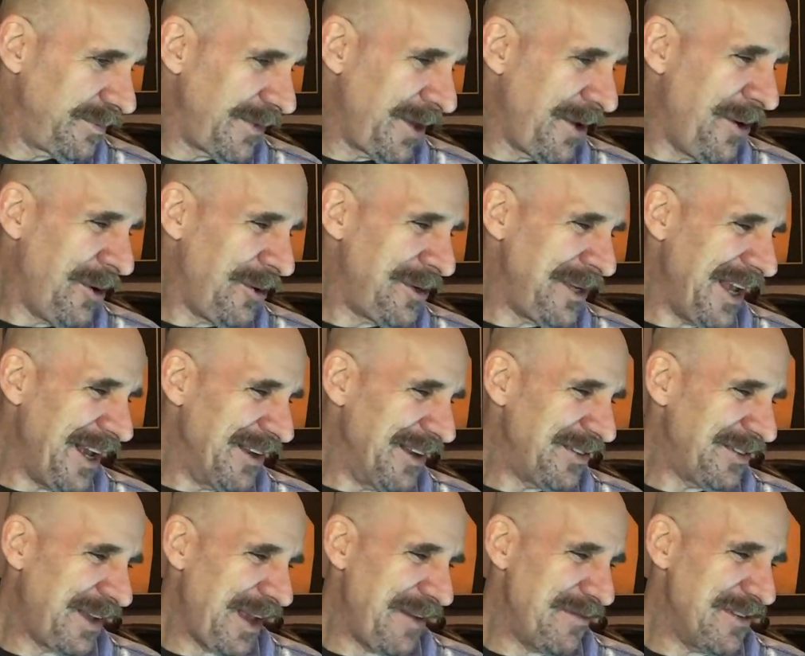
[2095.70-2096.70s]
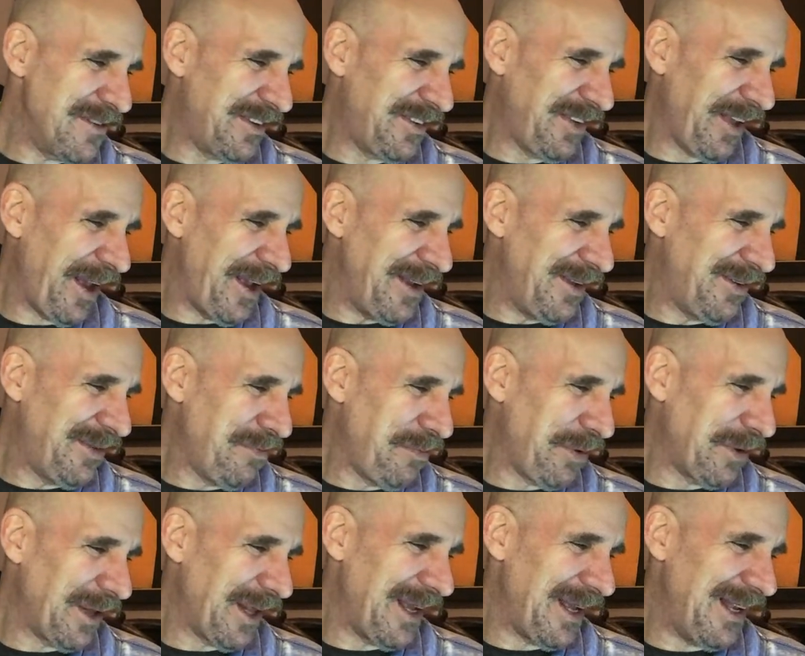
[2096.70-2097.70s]
Oh yes, gave the Sykes
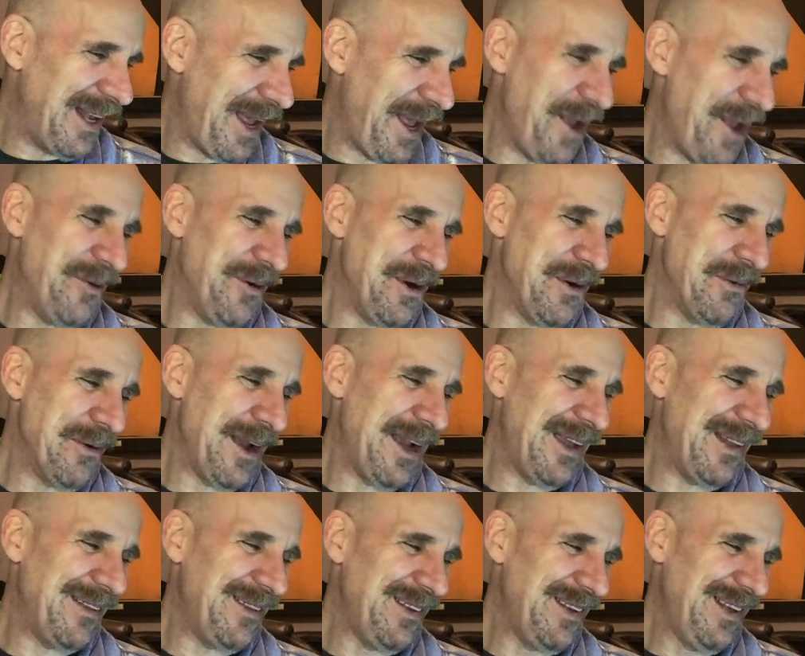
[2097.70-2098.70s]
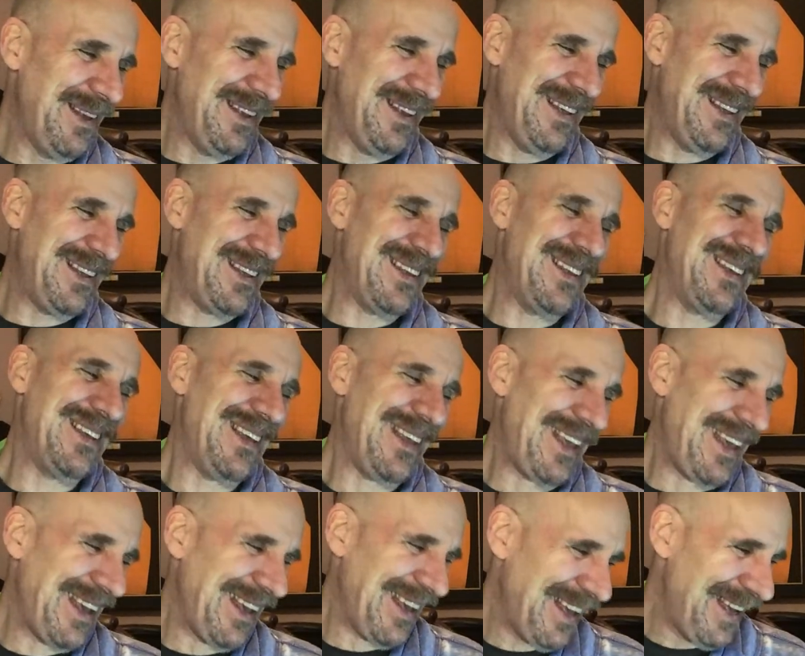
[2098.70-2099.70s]
polite angry rant.
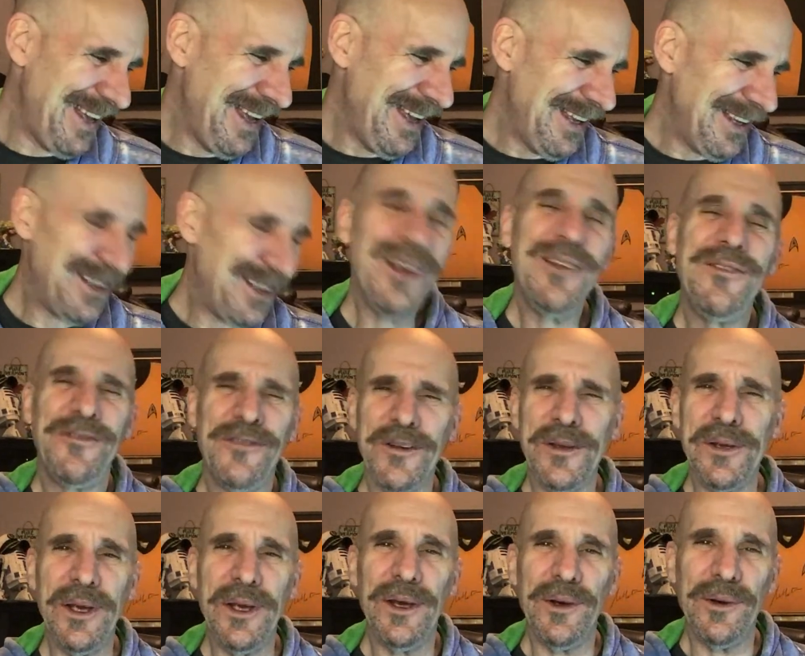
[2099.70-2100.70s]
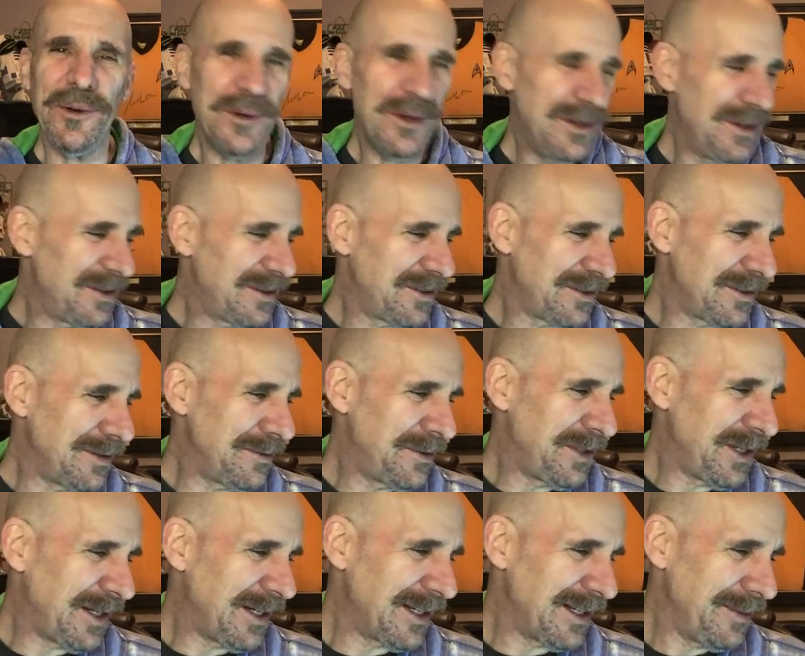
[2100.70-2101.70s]
Good for you. That's what I'm
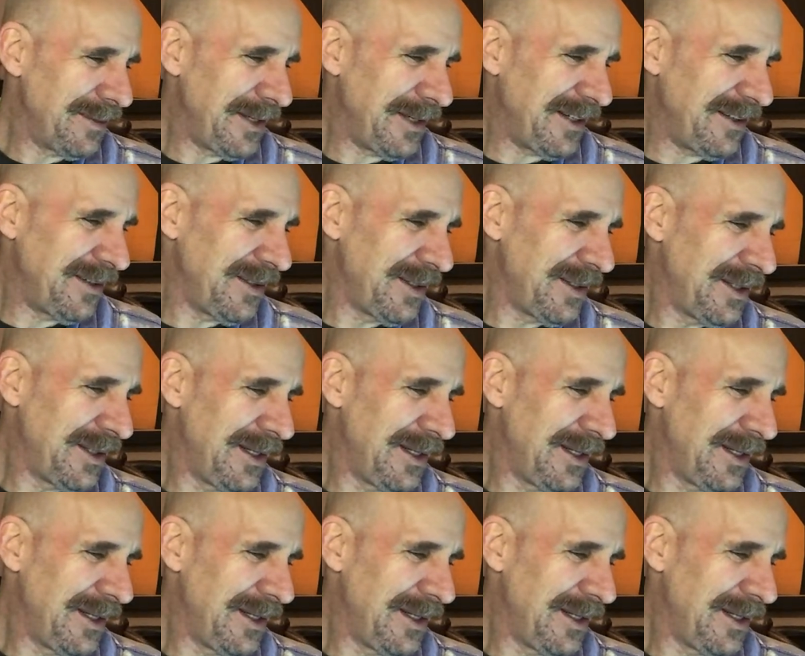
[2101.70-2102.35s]
talking about.